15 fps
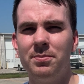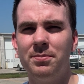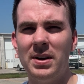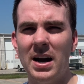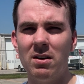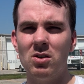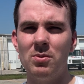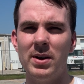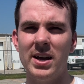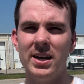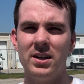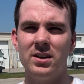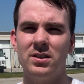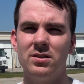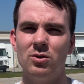power
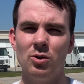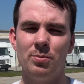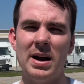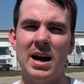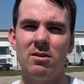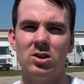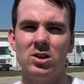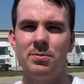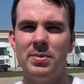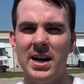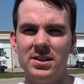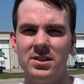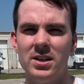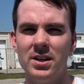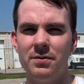bank or power
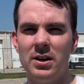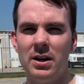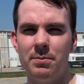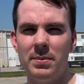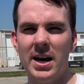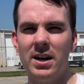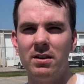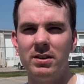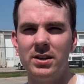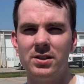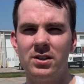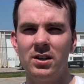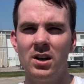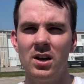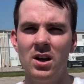capacity if you have batteries